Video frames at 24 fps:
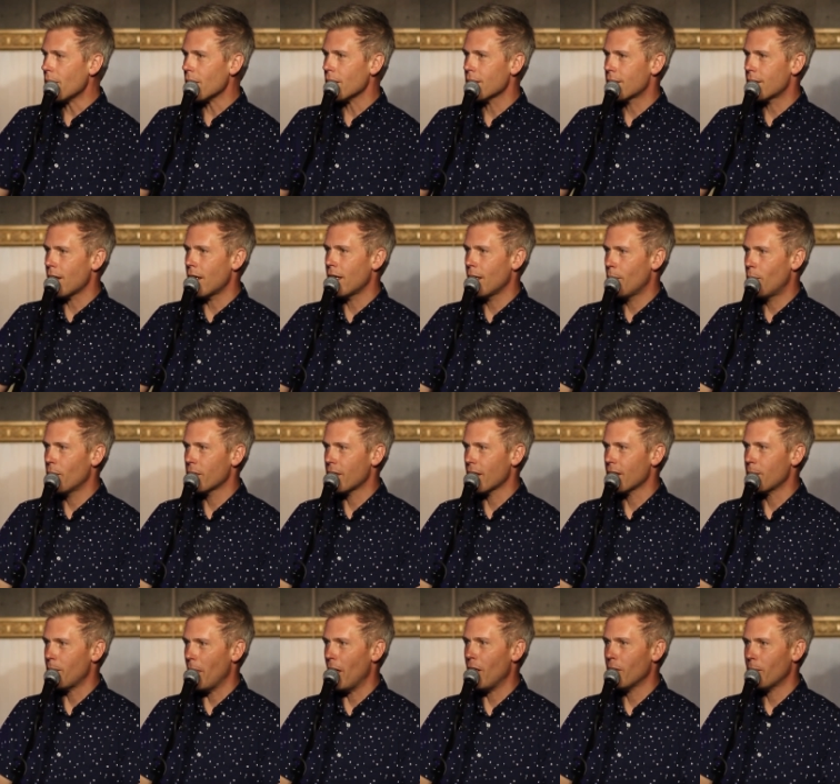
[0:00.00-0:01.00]
Sonny puts his
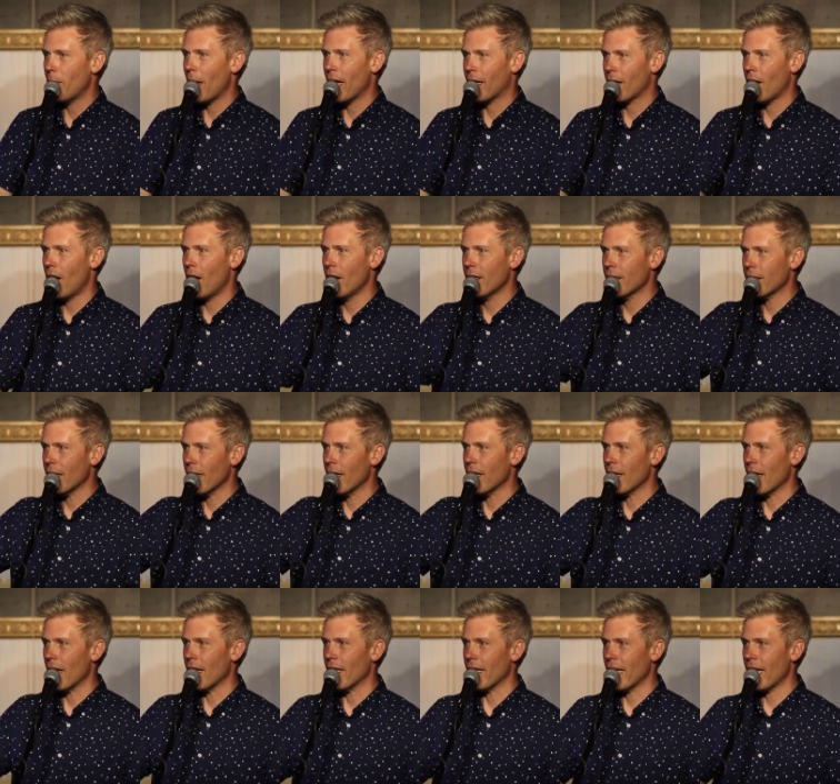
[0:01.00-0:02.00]
belt back on and they, and
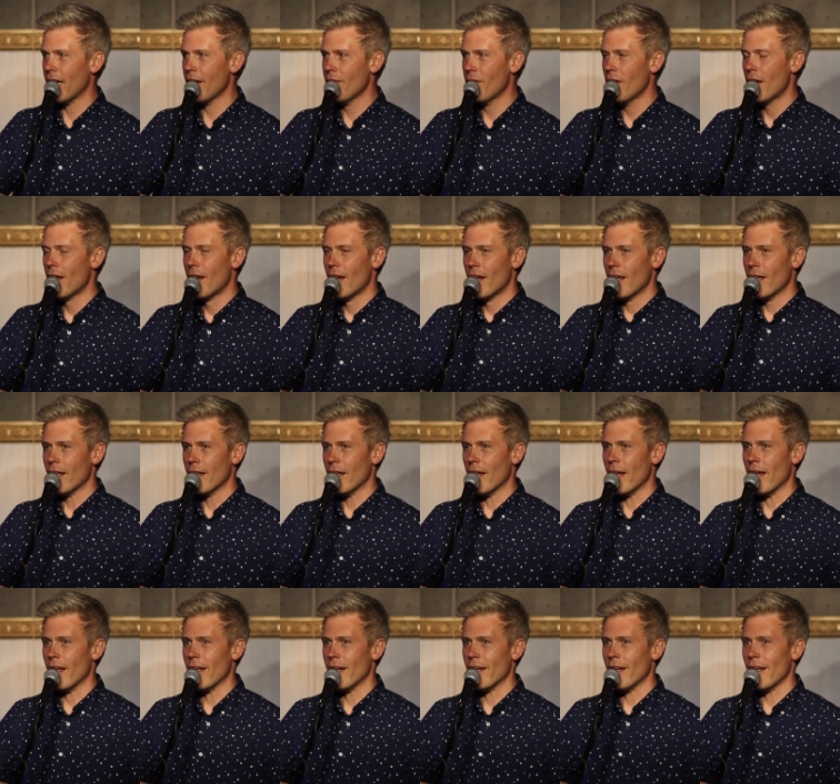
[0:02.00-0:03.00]
they leave and
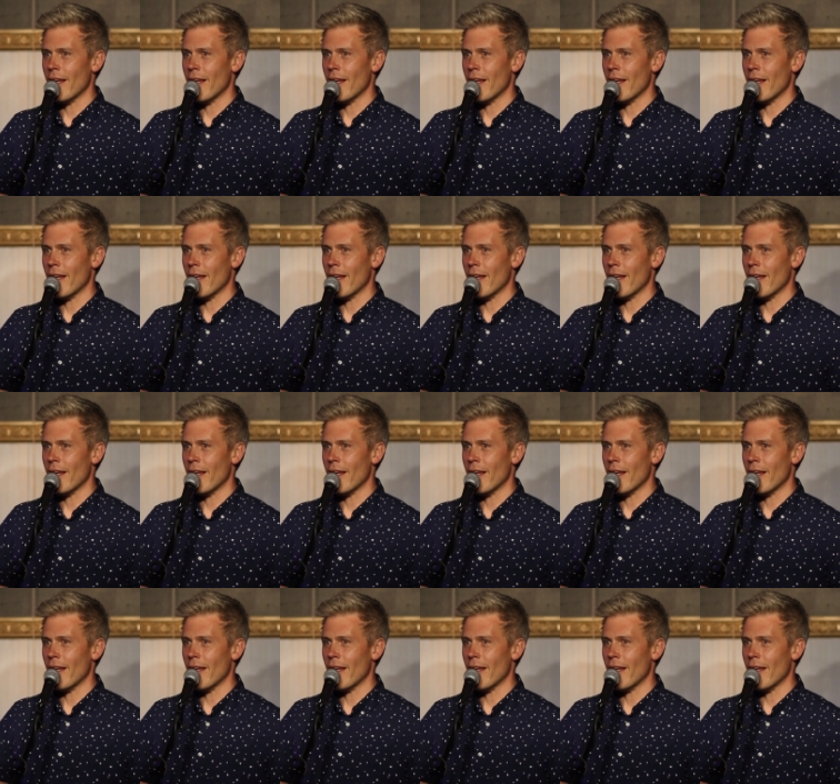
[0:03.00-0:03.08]
and